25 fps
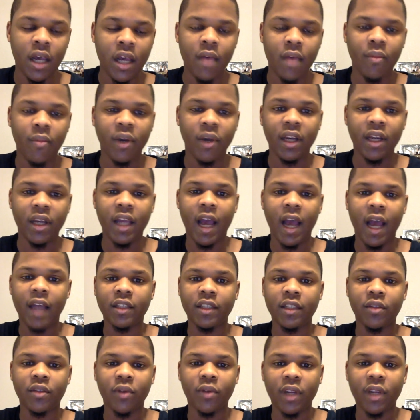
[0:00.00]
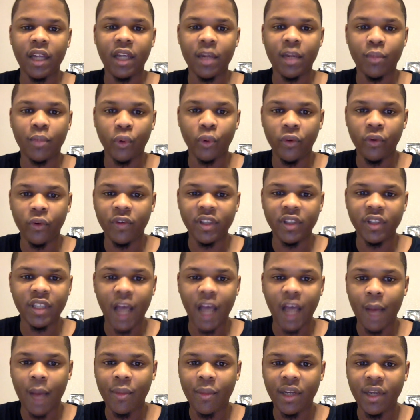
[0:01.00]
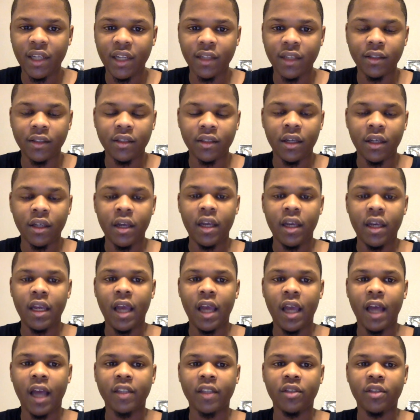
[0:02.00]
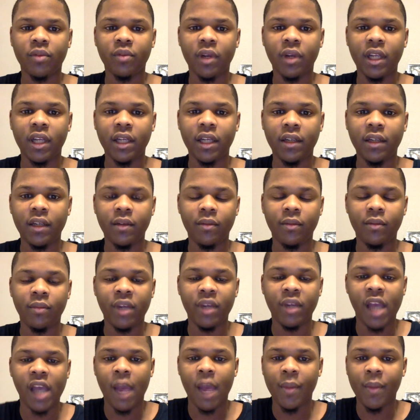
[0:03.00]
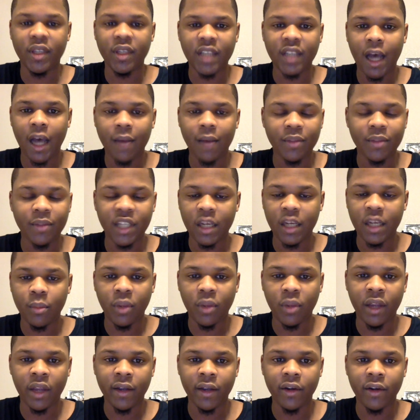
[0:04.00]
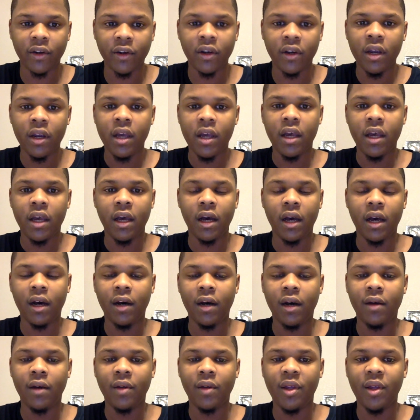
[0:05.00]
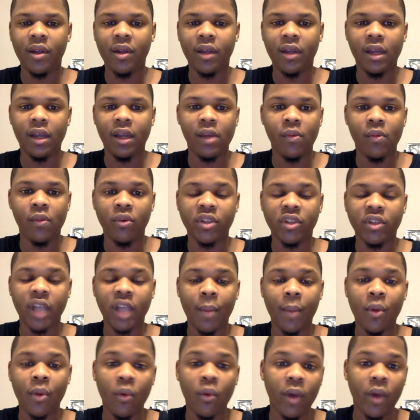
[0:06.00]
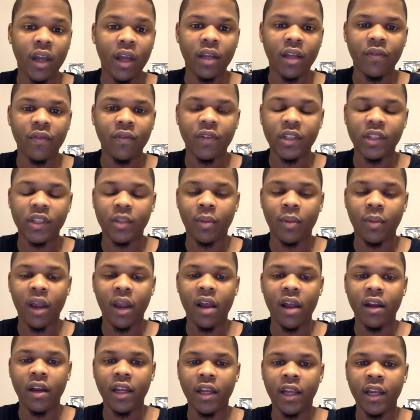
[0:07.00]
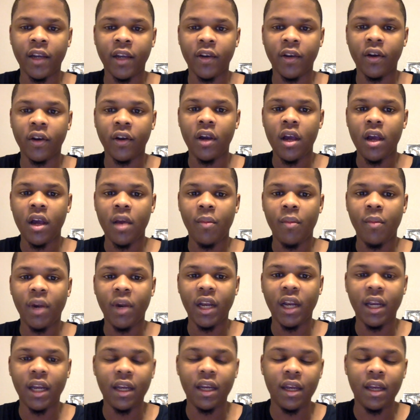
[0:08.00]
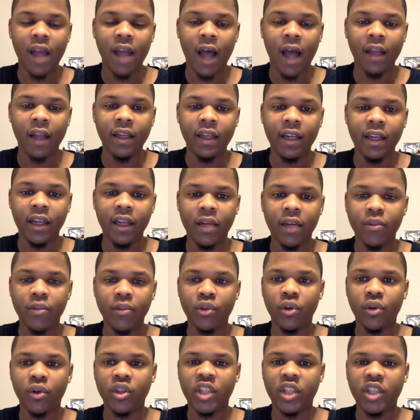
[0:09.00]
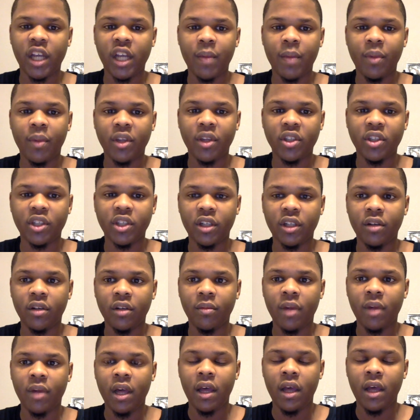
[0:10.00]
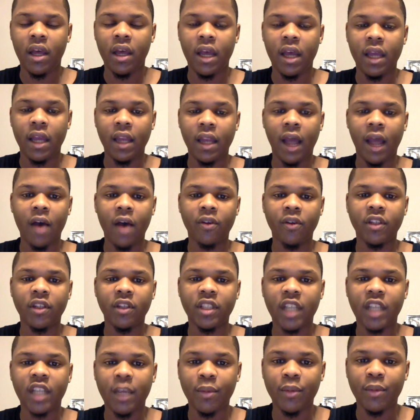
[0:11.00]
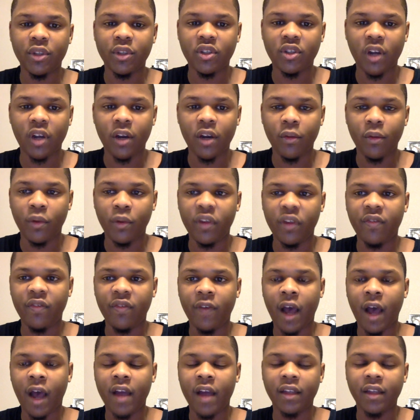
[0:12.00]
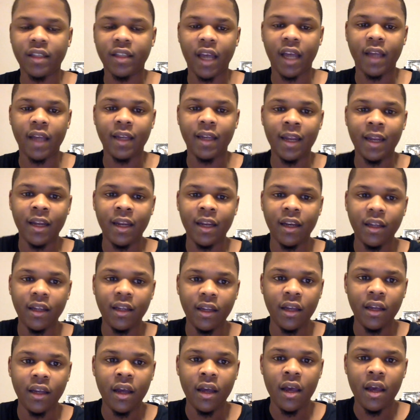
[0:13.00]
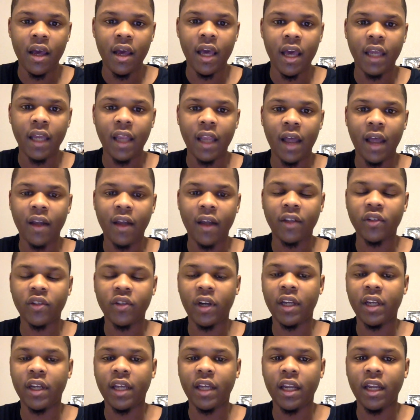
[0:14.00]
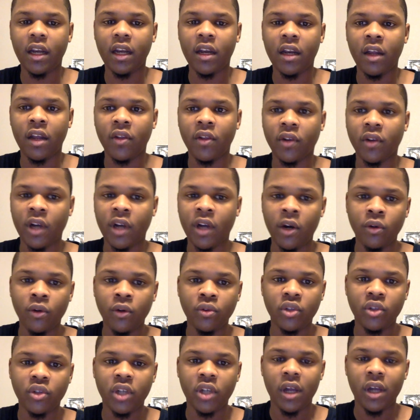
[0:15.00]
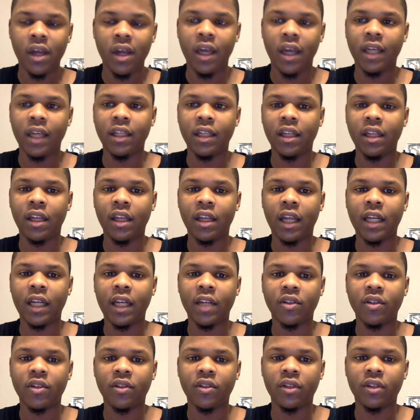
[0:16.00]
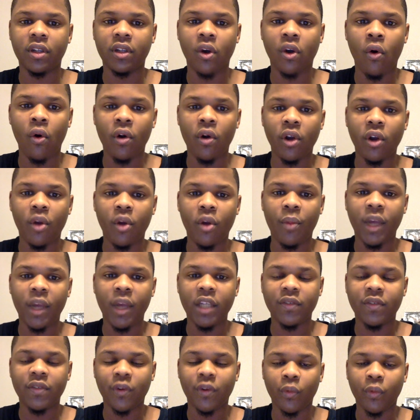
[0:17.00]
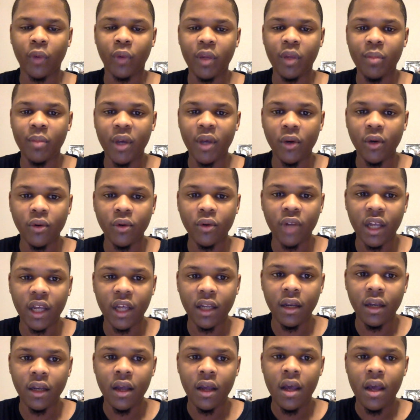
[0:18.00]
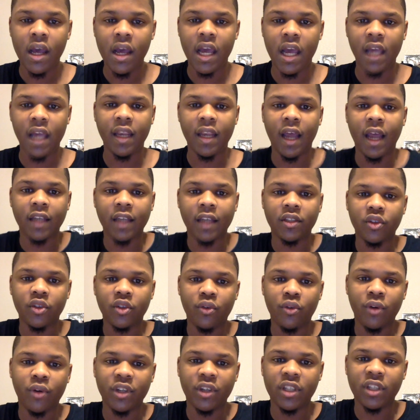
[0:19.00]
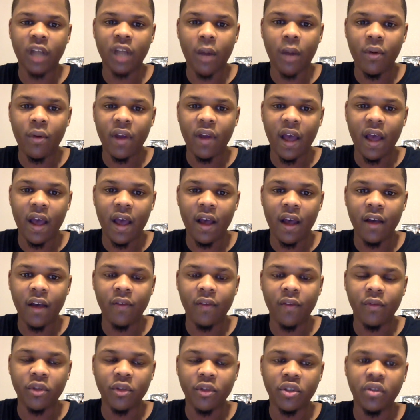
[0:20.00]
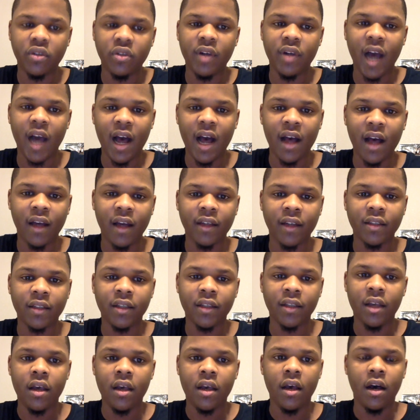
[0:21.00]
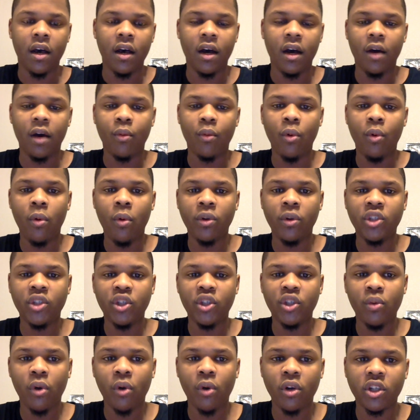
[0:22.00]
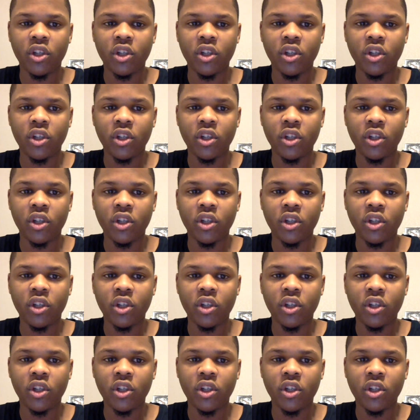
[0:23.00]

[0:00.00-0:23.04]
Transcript: But he hasn't really improved his dominance. He hasn't really became a top 10 player. He was able to win Defensive Player of the Year, but it did not lead him to a championship. And now the team is trying to refine his identity, and now they're trying to get another coach. It looked like they're going on pace for rebuilding, and that's the question I want to have with you guys. What would you want to